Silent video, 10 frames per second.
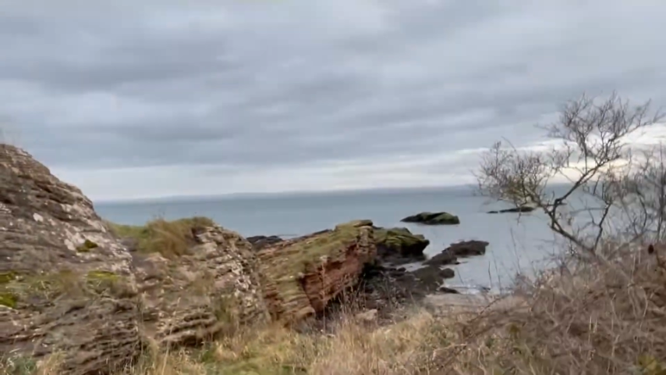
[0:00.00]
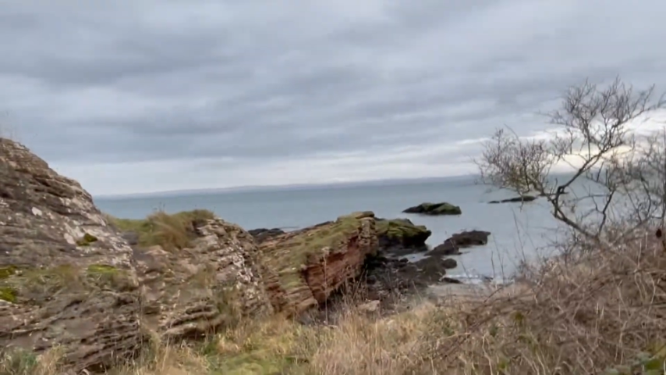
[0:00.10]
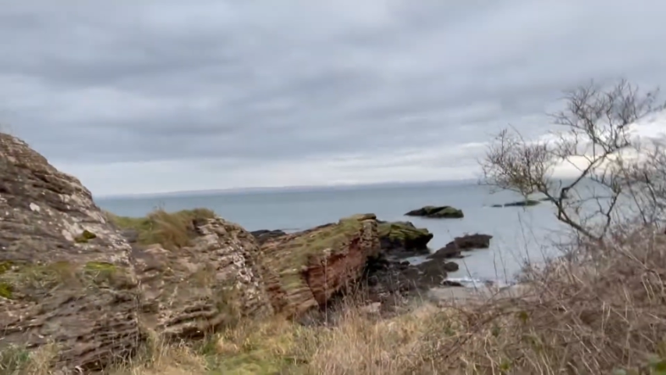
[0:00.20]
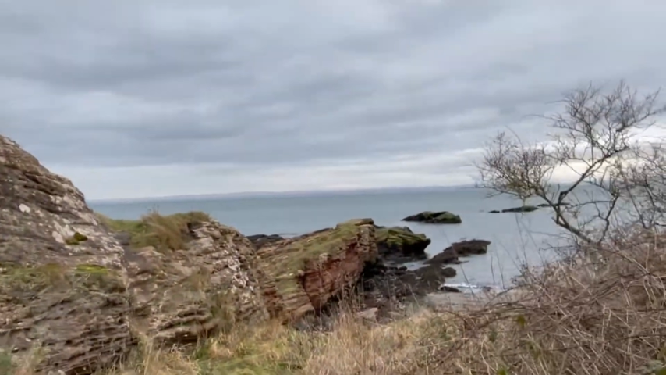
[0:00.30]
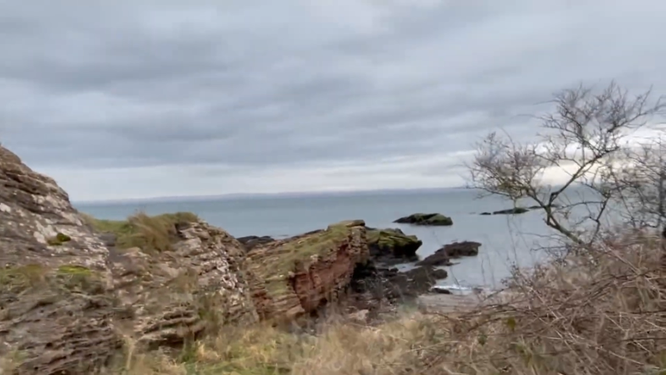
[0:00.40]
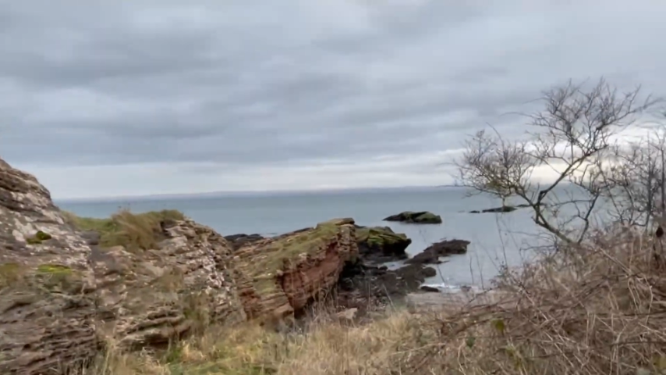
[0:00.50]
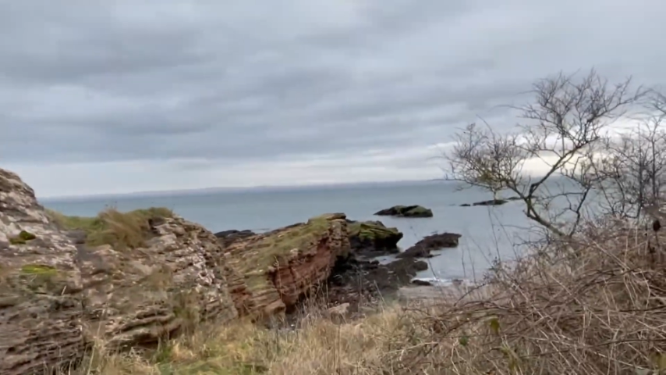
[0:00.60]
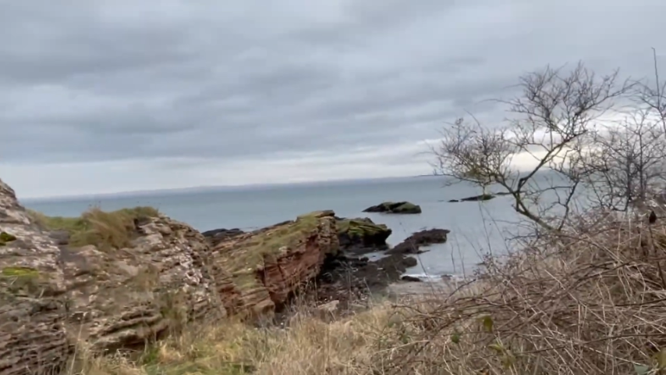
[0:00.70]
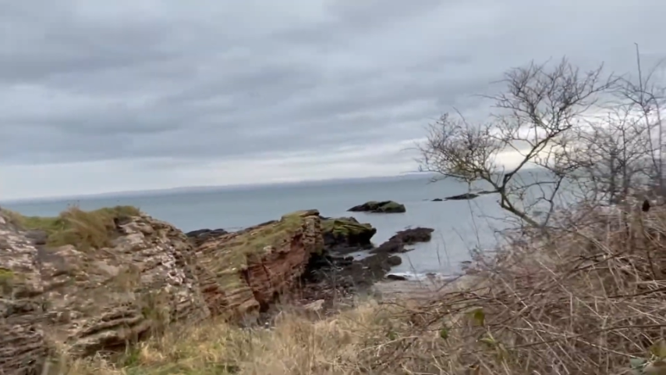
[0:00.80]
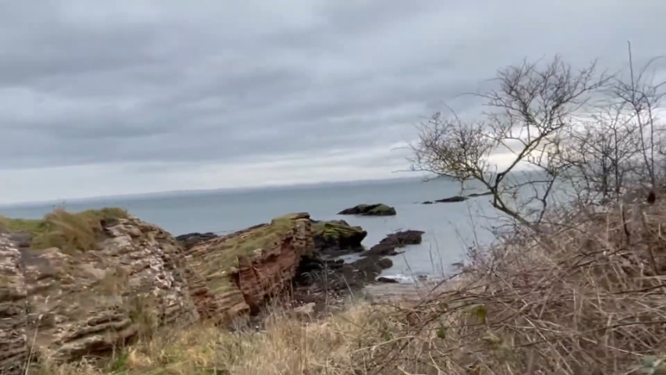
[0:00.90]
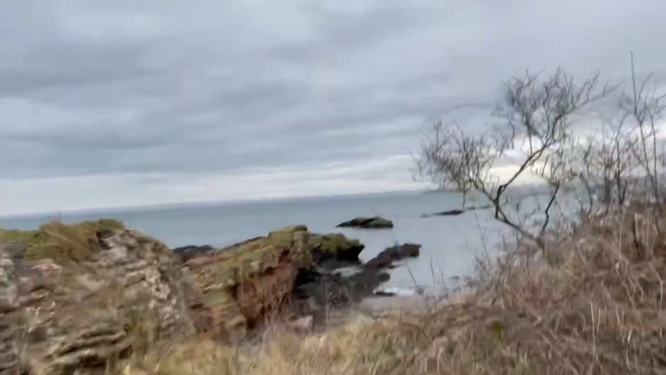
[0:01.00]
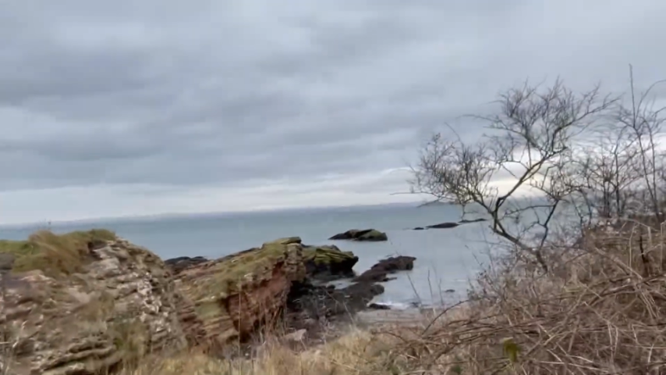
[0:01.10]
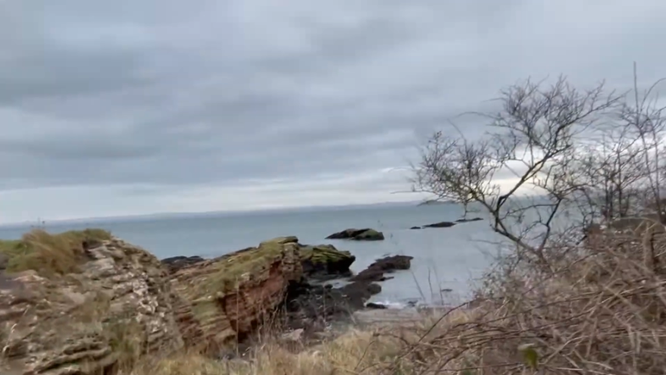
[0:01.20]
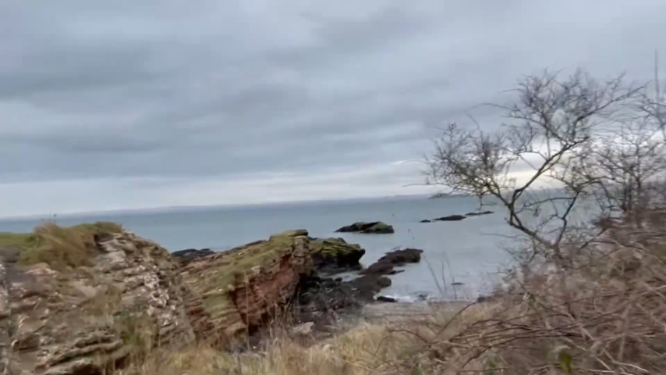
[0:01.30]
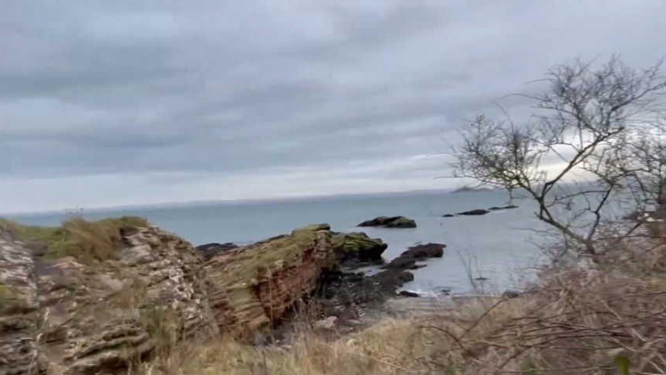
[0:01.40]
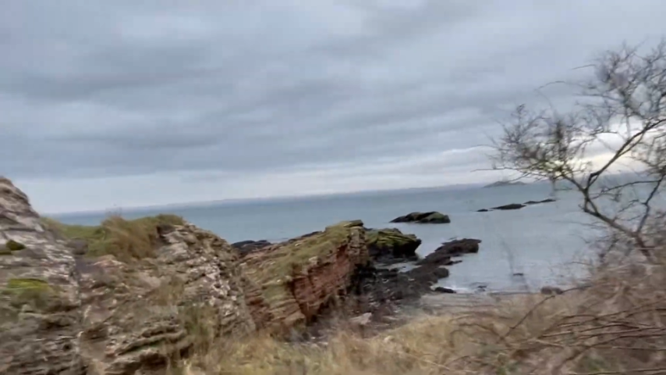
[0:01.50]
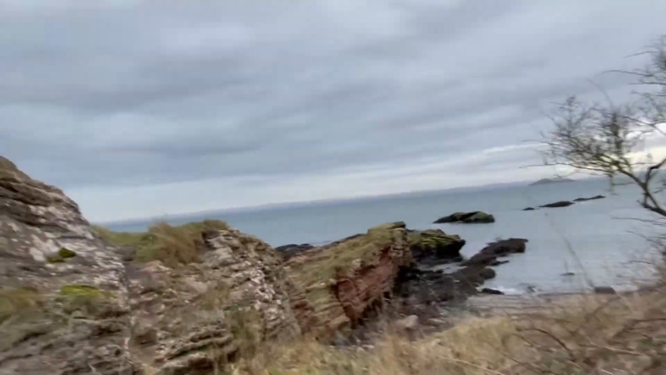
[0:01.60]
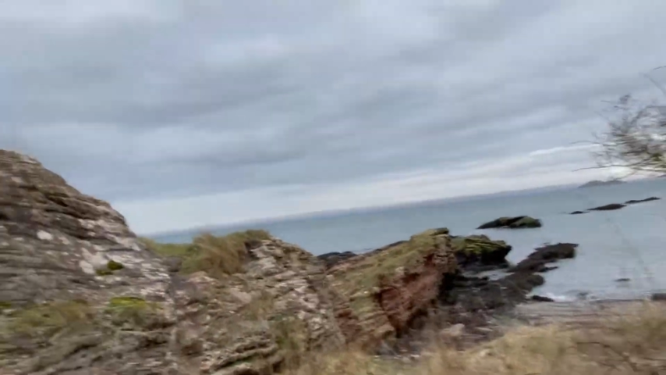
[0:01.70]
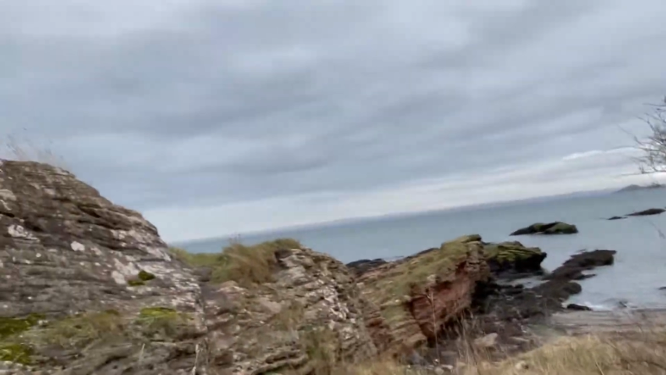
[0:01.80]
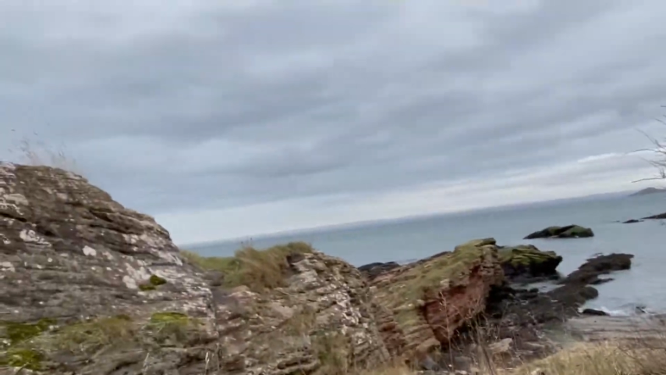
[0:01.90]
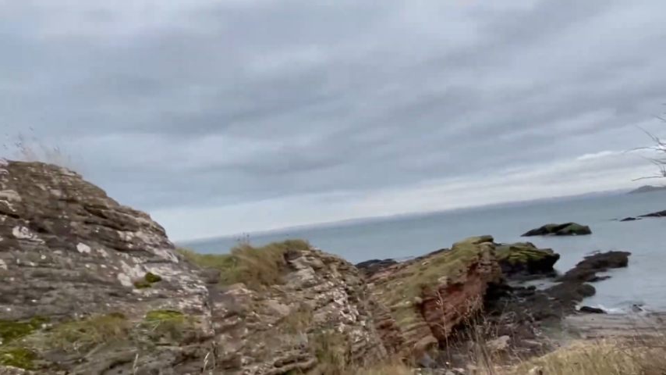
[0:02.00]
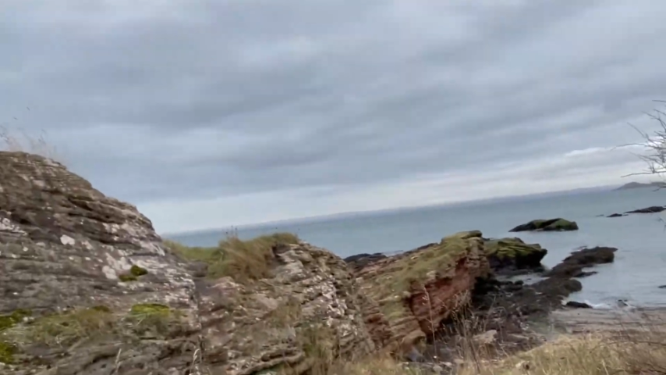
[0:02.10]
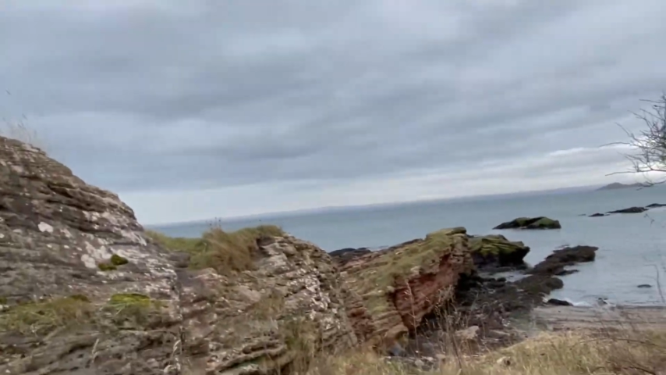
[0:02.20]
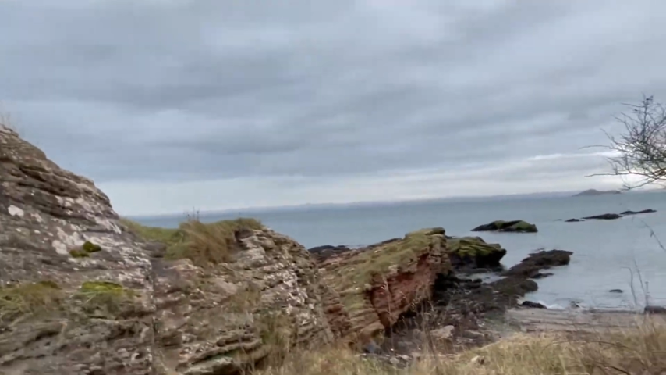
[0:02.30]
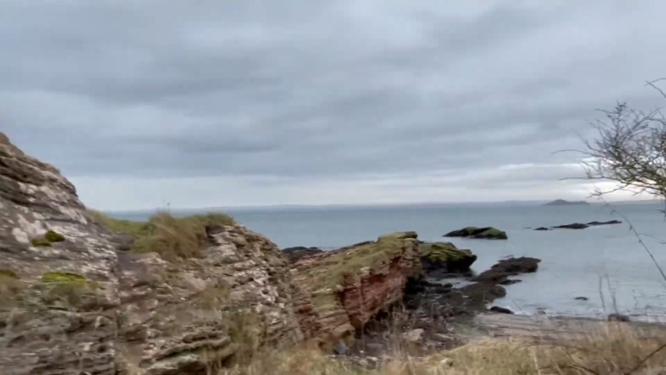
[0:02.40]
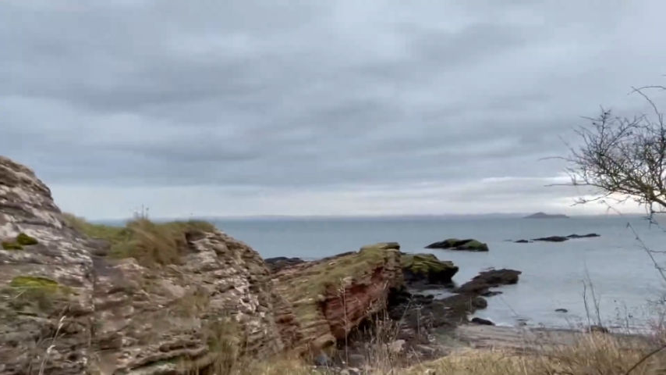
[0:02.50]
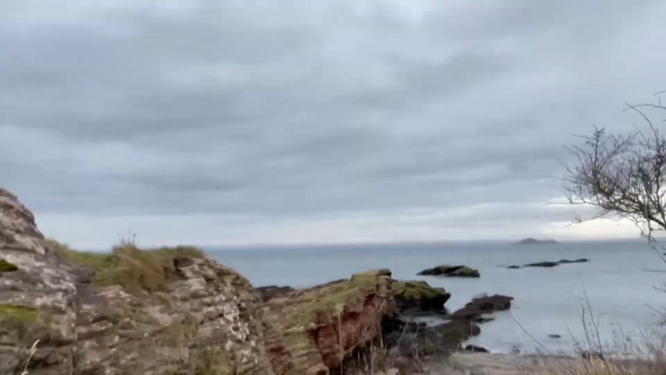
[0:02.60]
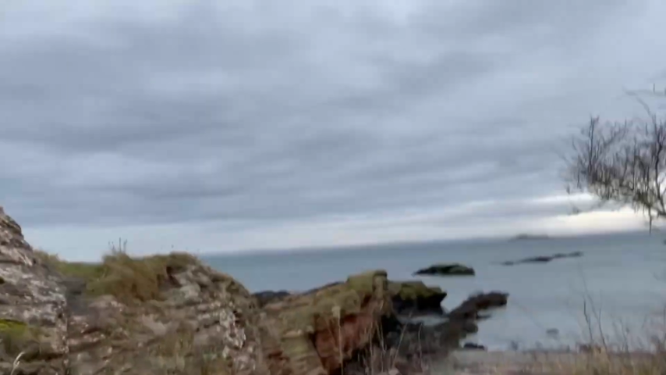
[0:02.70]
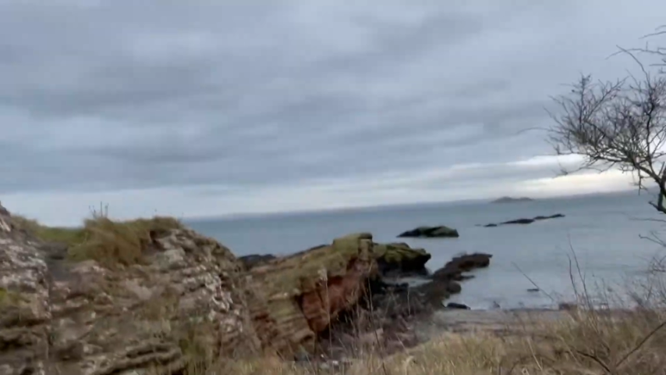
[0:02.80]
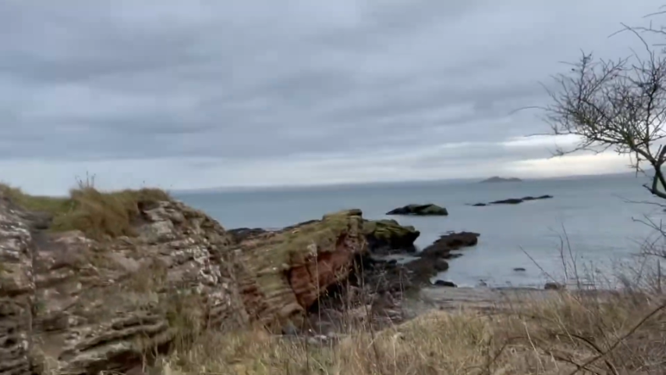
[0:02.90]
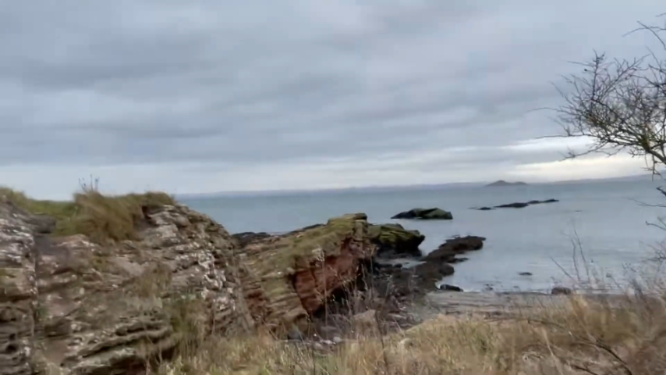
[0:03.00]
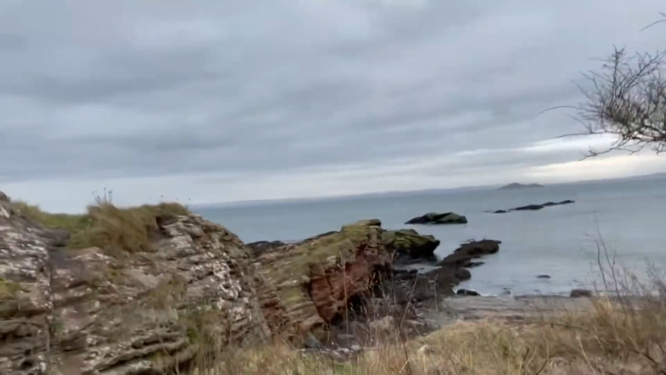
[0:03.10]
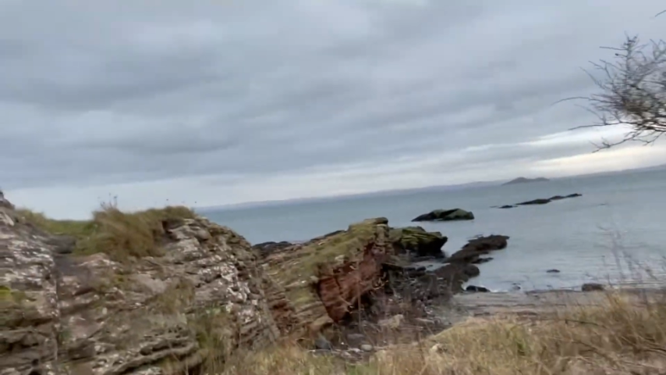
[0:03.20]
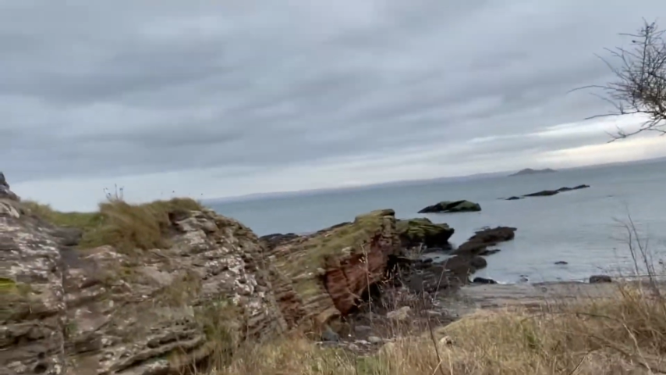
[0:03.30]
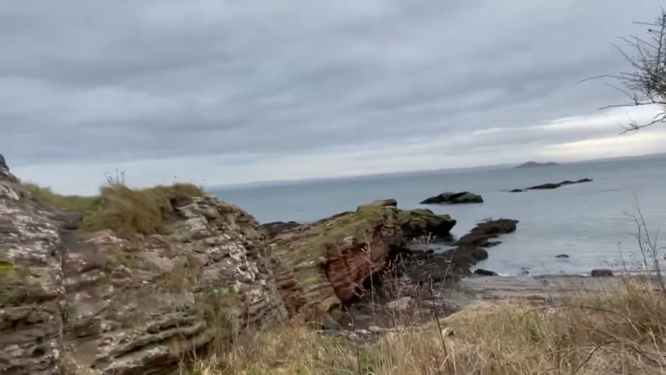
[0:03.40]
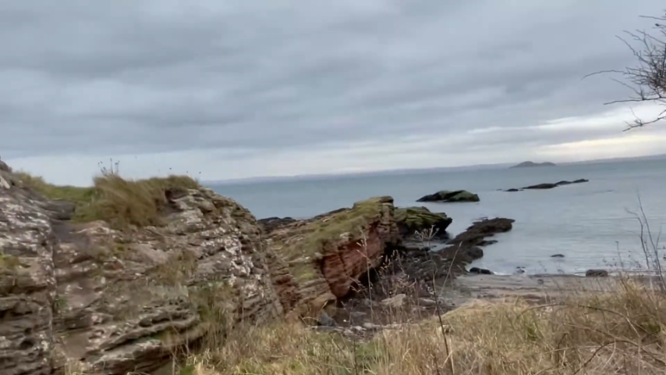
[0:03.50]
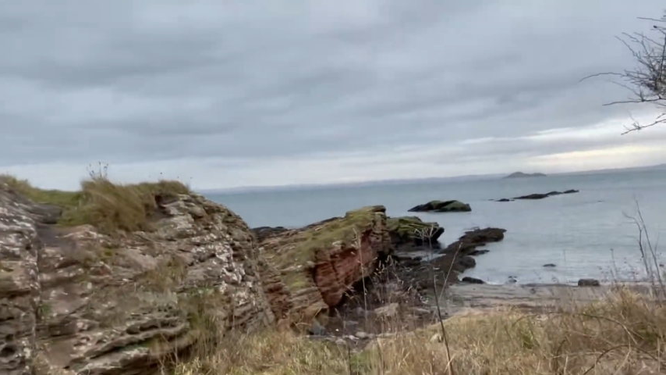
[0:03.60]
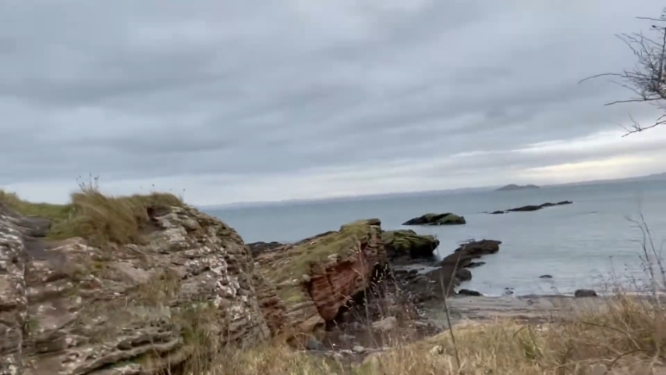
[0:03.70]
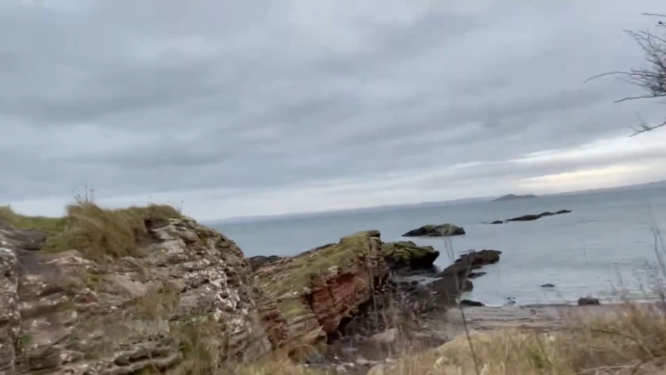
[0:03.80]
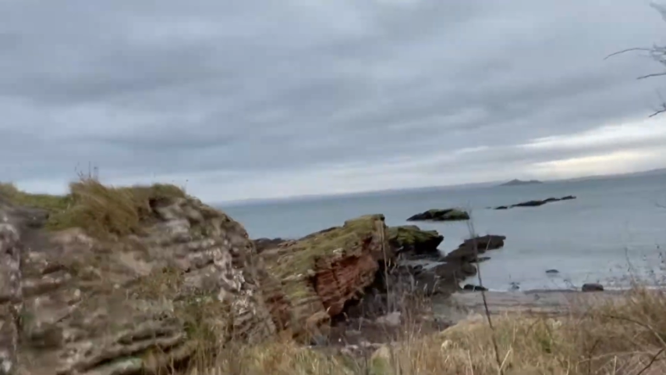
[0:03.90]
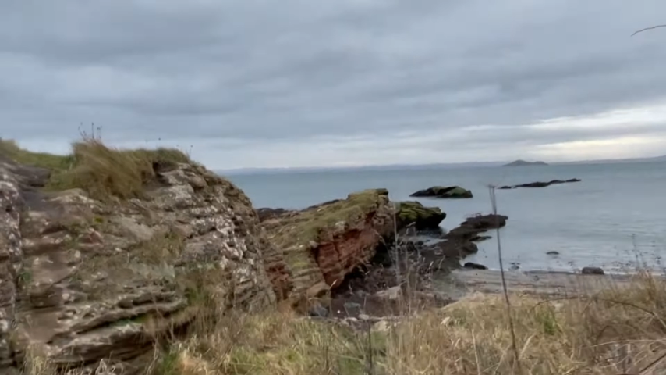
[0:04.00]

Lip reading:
[unreadable: no face in view]